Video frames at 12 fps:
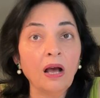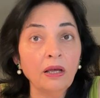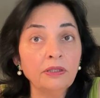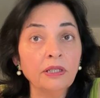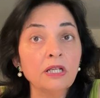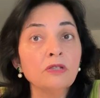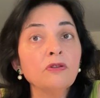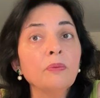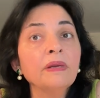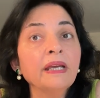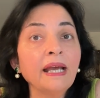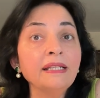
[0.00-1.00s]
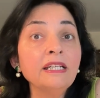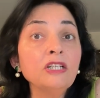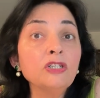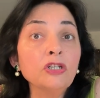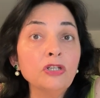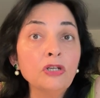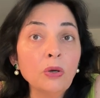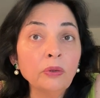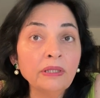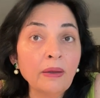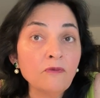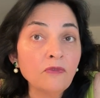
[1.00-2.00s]
others from getting to know
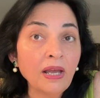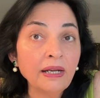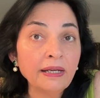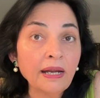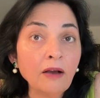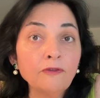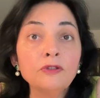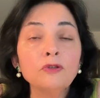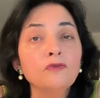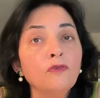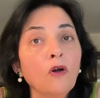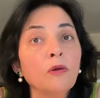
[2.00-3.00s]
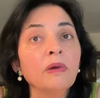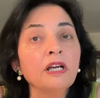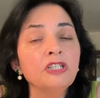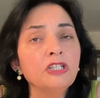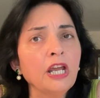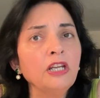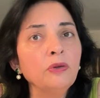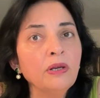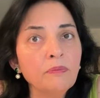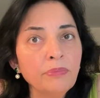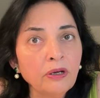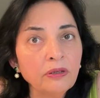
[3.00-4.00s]
them well enough to form a
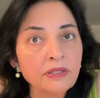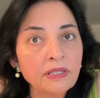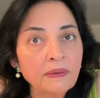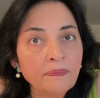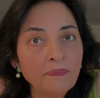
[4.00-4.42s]
genuine bond.